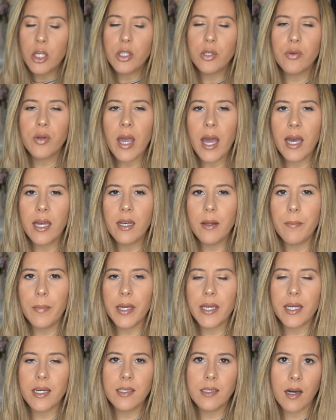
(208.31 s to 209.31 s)
You can
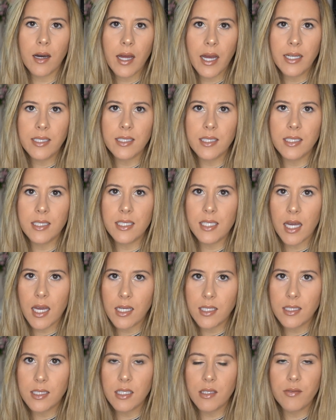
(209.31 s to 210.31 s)
make it not as
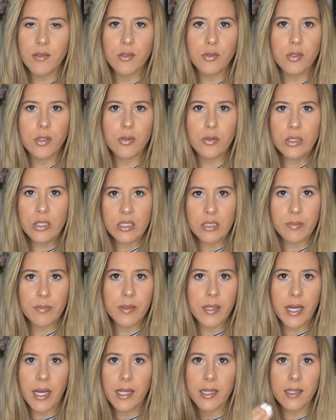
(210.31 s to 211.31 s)
intense if you do just
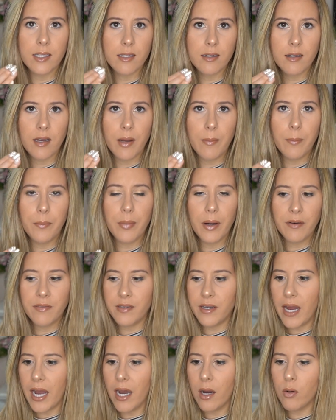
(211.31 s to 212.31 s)
apply a little and buff
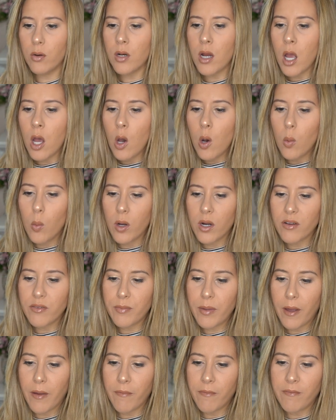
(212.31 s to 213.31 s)
it out. One of
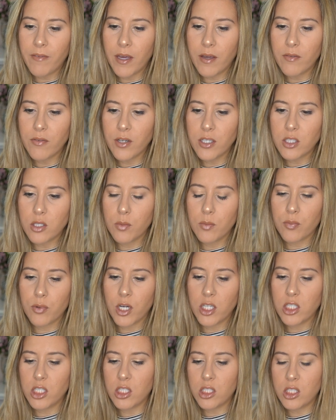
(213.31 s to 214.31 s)
my favorite
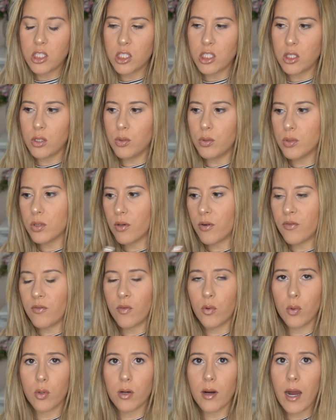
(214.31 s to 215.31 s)
brushes to use
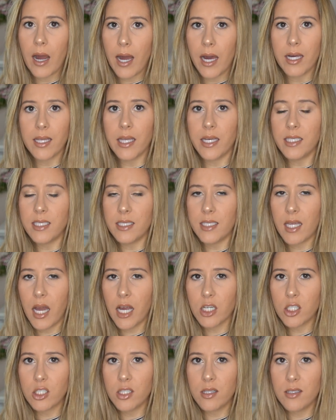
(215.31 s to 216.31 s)
for highlight is
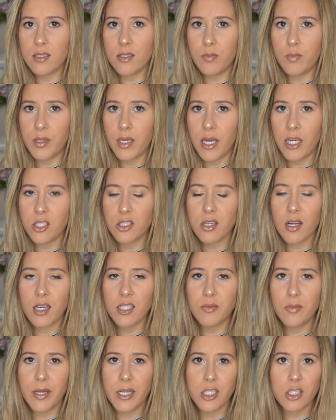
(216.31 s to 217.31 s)
actually this BH
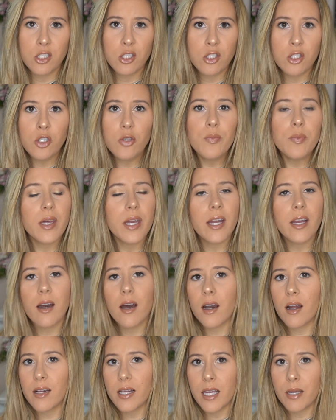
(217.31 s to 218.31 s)
Cosmetics dupe that I
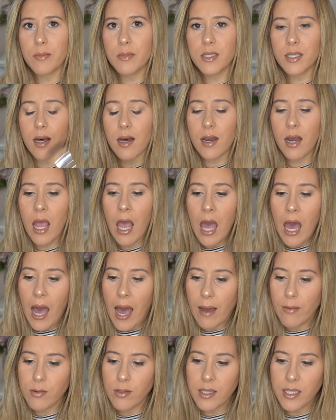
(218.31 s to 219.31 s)
got on Amazon.
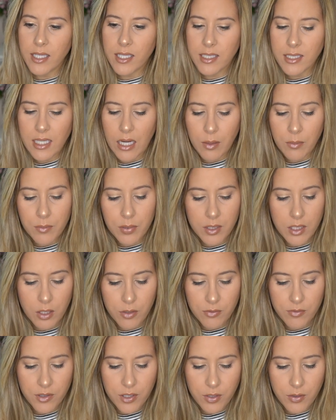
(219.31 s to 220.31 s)
I will link it down below
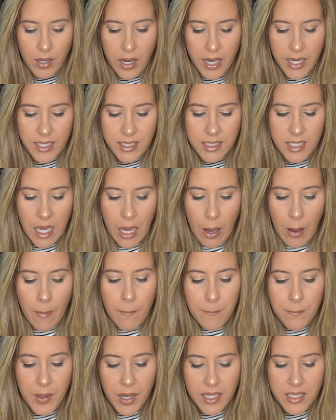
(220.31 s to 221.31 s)
for you guys.
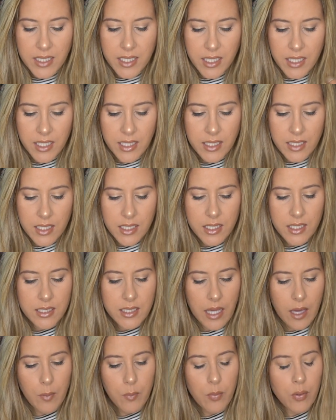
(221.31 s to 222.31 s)
But it is
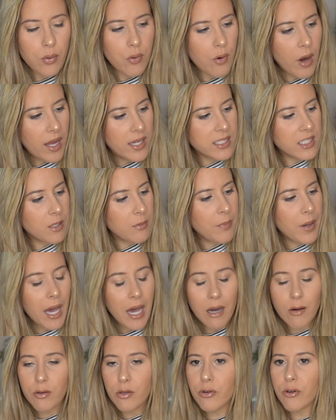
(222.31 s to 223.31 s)
a pressed
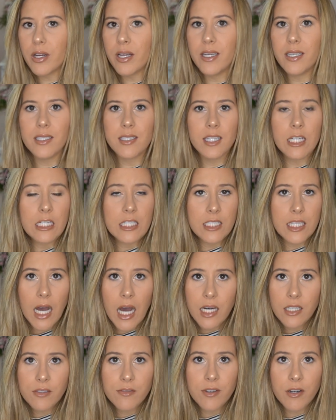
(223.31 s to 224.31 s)
powder. It is
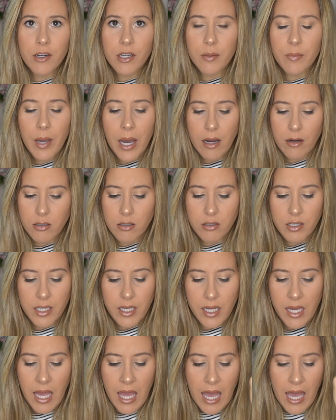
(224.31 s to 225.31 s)
not very
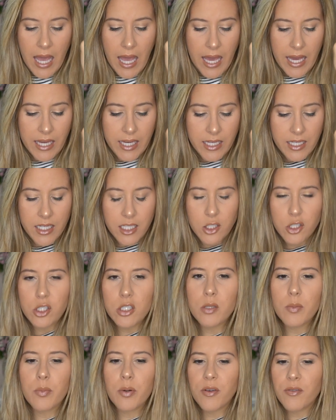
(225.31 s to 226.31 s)
powdery, and it
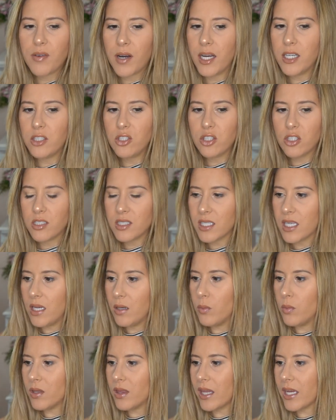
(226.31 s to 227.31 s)
just provides your
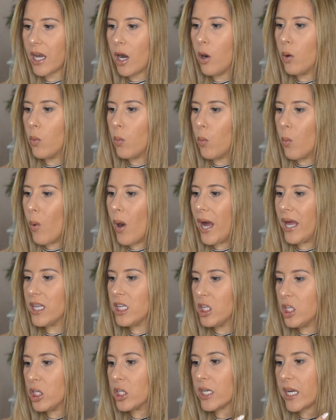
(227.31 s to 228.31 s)
skin with like a wet
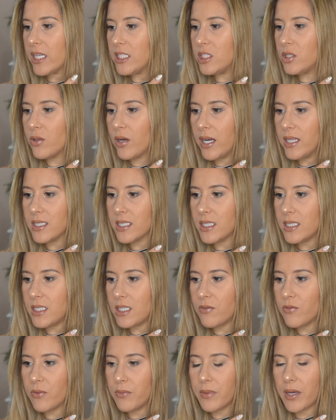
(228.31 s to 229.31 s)
look. As you guys could
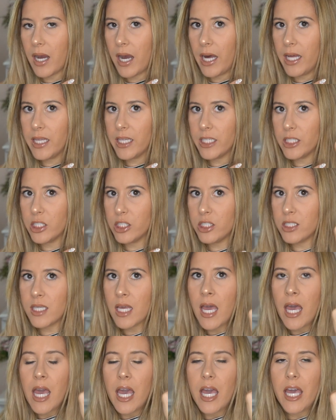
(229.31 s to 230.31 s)
see from the highlighters,
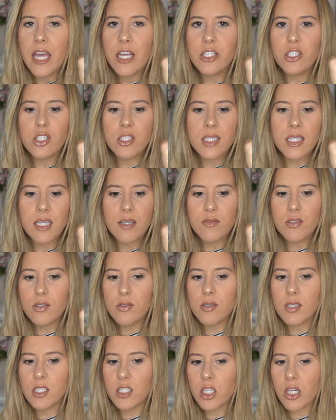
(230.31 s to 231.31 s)
it just gives you
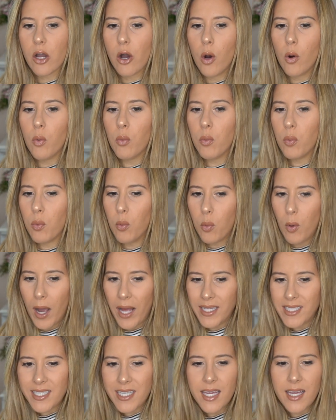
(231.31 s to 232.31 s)
such like a
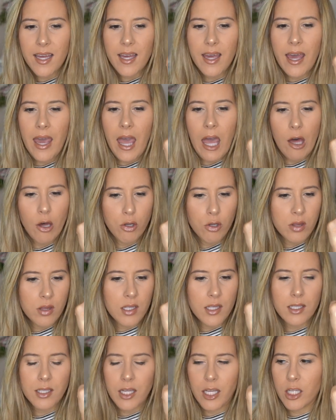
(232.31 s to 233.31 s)
wet,
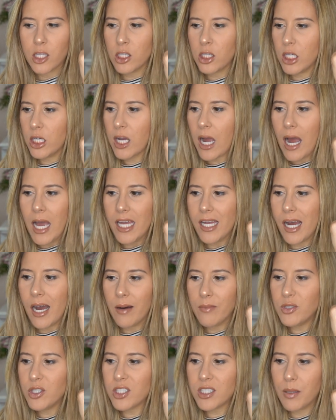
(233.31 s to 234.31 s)
healthy like look.
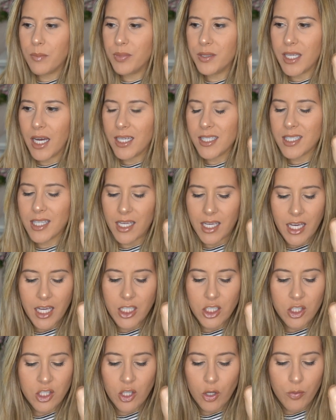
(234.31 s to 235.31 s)
I'm just obsessed. Like, it
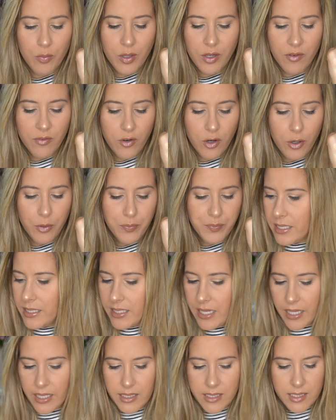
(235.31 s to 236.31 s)
is so beautiful.
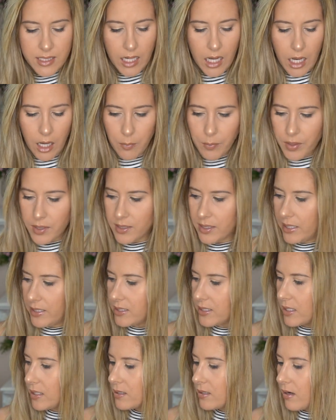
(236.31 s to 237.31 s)
Next up,
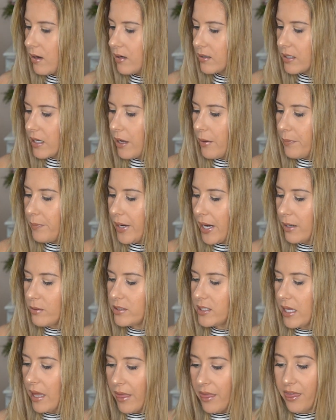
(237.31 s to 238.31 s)
let's talk
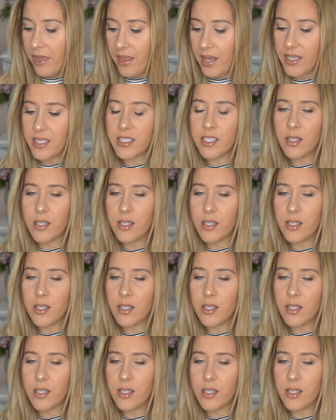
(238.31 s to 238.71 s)
about this.